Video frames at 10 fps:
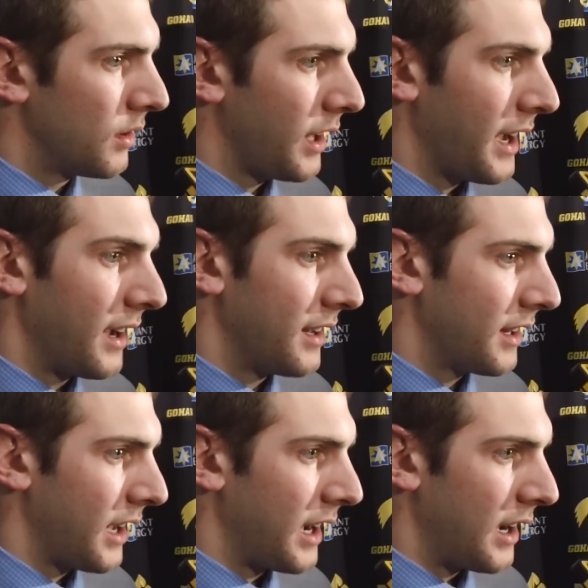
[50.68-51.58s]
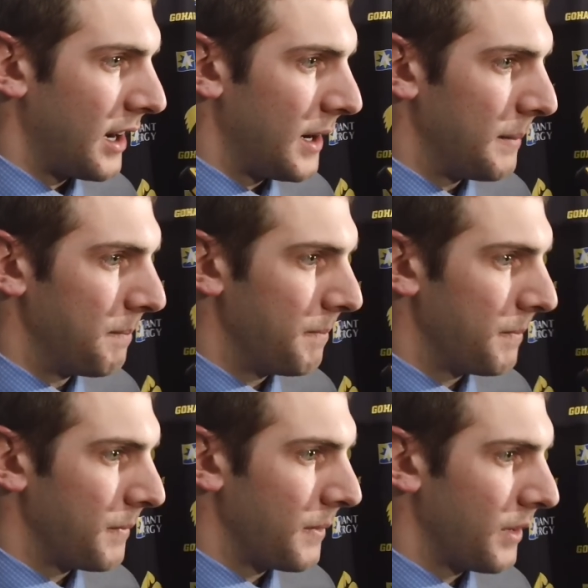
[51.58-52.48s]
Yeah.
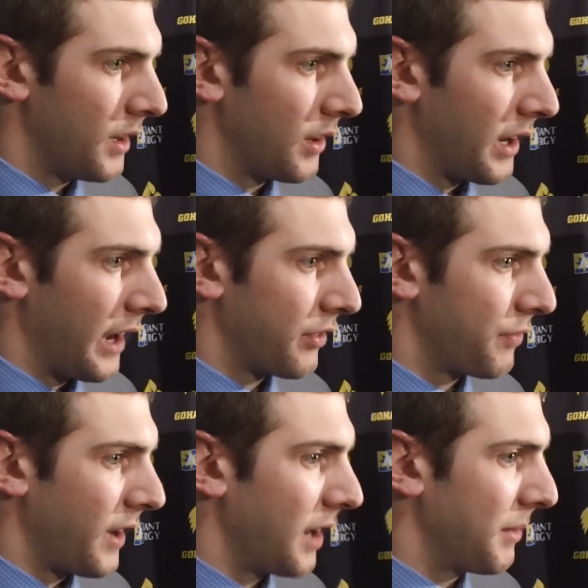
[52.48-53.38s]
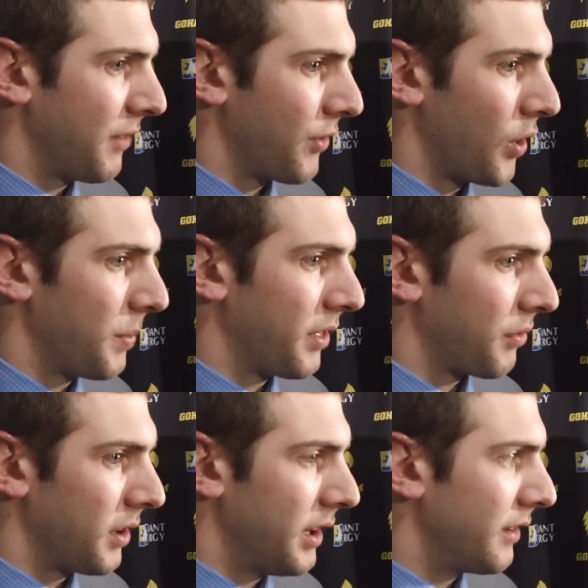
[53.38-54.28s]
Guys are finding me for open
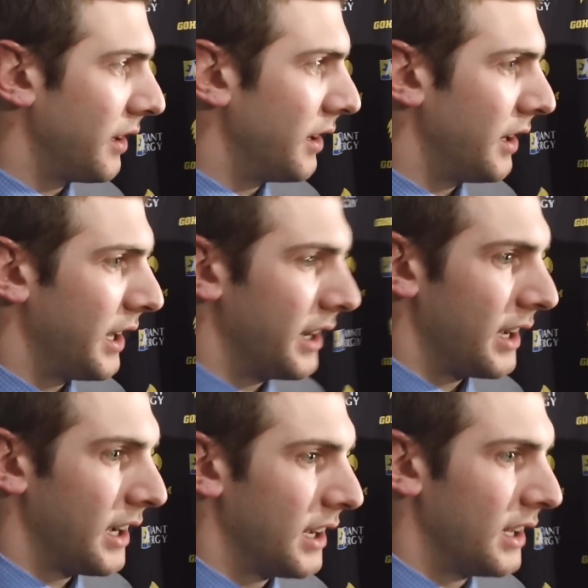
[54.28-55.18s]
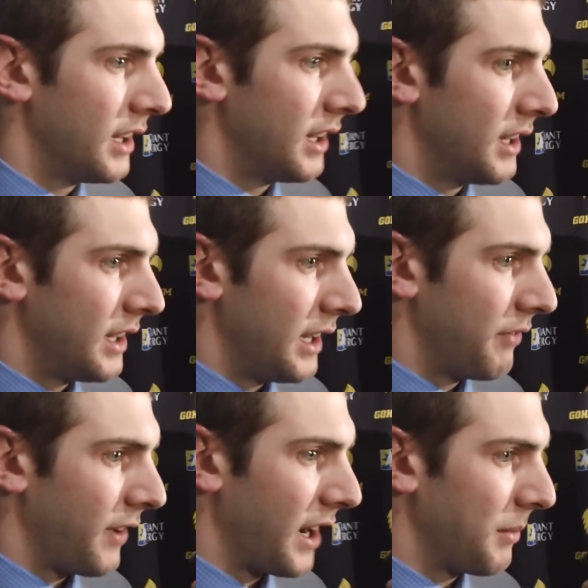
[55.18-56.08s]
threes
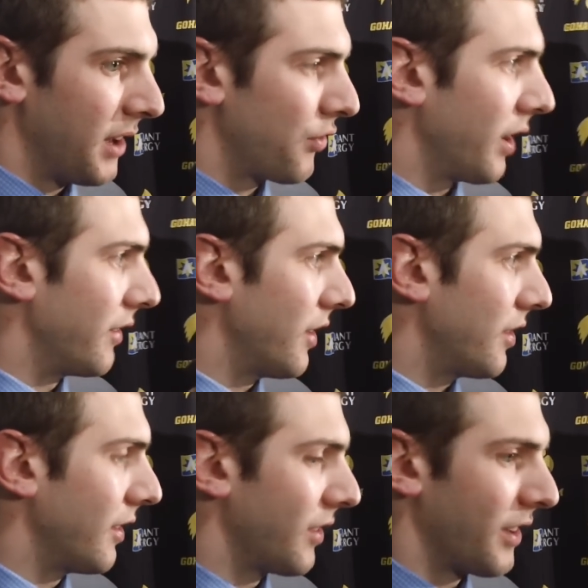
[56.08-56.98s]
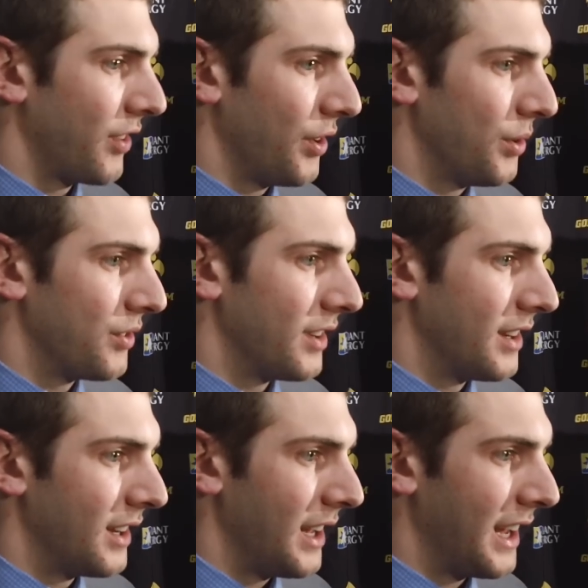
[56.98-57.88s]
and finding me in transition, so that's huge. And
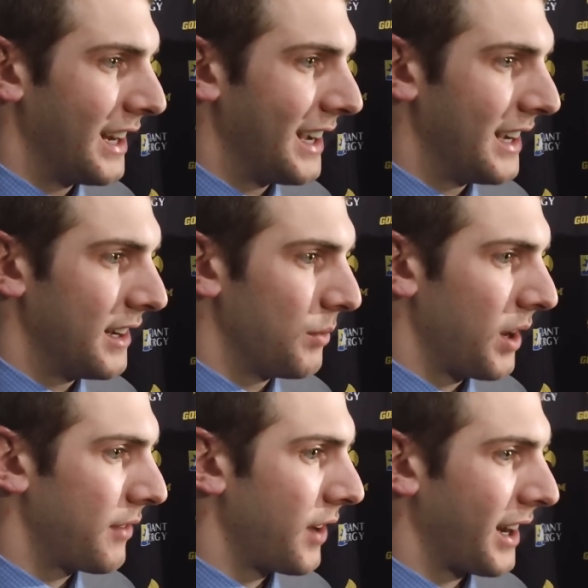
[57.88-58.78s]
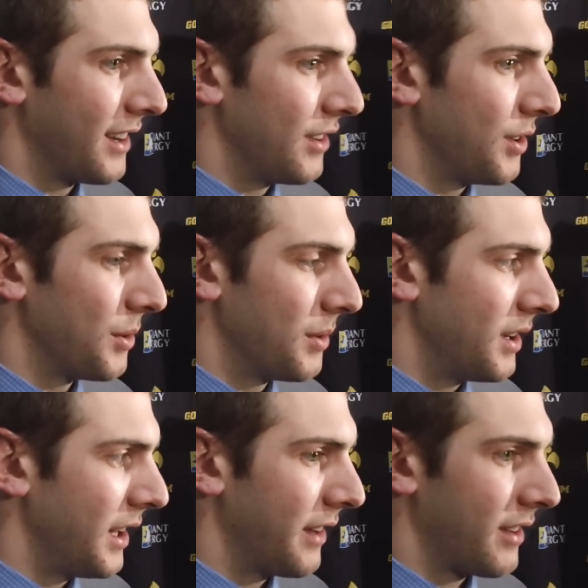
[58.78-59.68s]
whatever I can do,
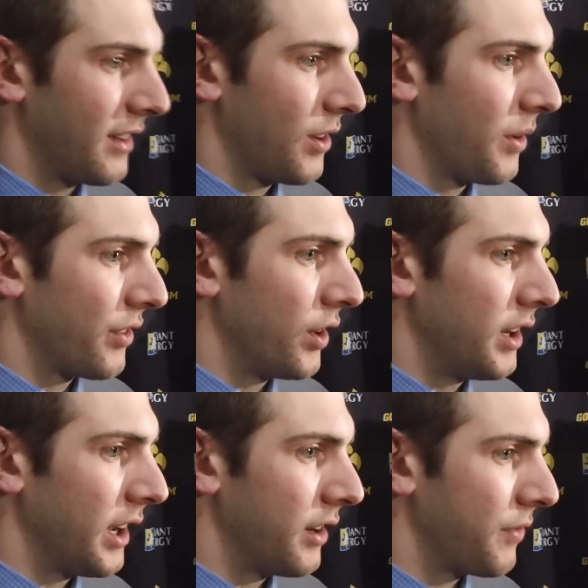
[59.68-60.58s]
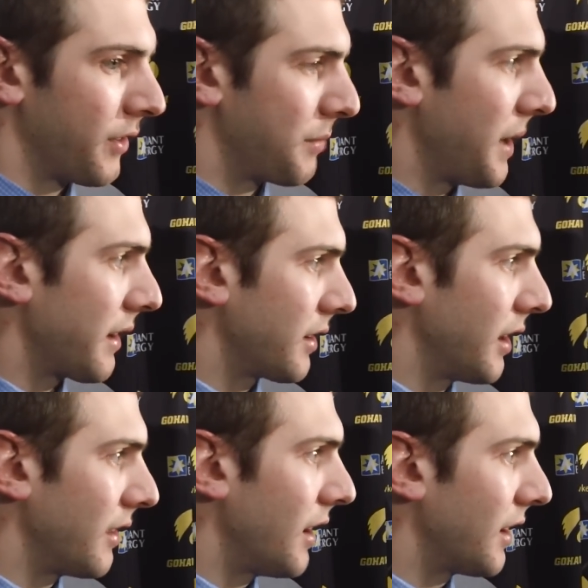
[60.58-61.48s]
it's always good to get your first basket
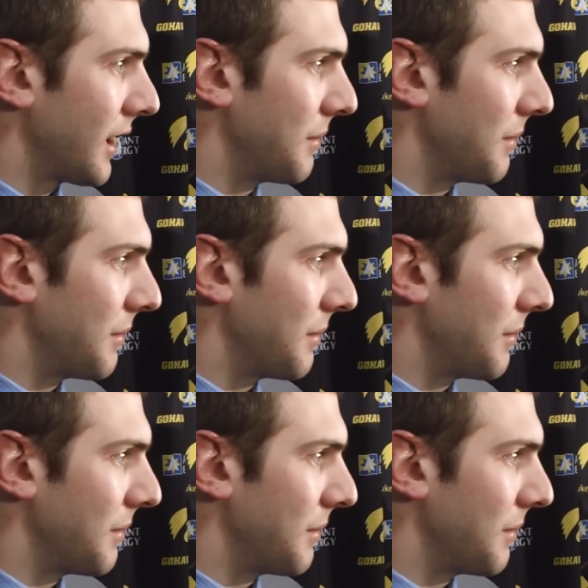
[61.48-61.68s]
and dunk.